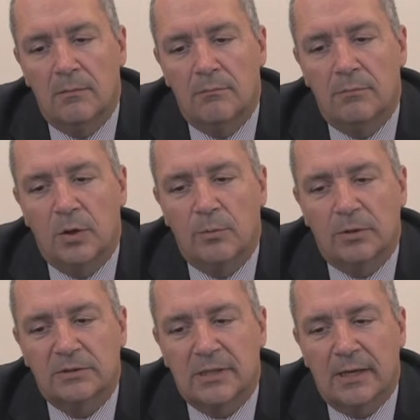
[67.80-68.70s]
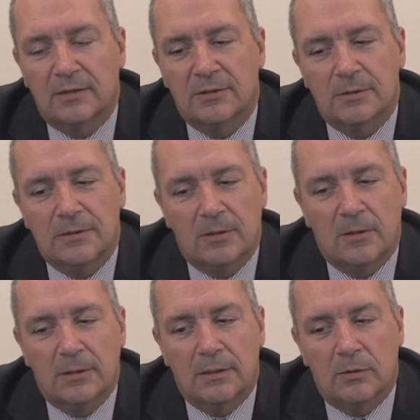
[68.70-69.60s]
Mobile towers are
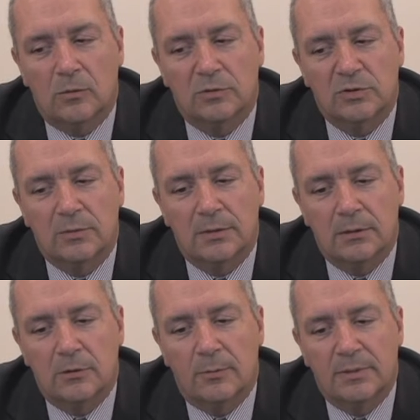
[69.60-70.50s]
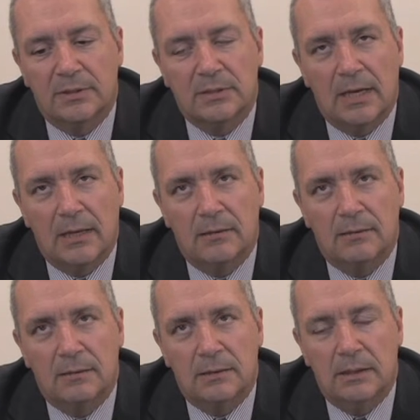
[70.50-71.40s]
designed in accordance with the European
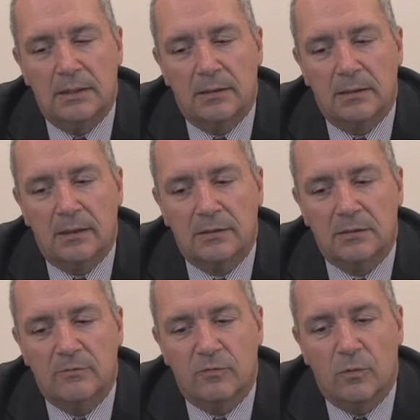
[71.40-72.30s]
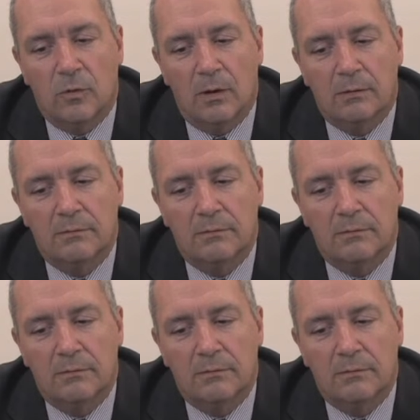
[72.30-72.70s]
standard EN 1004.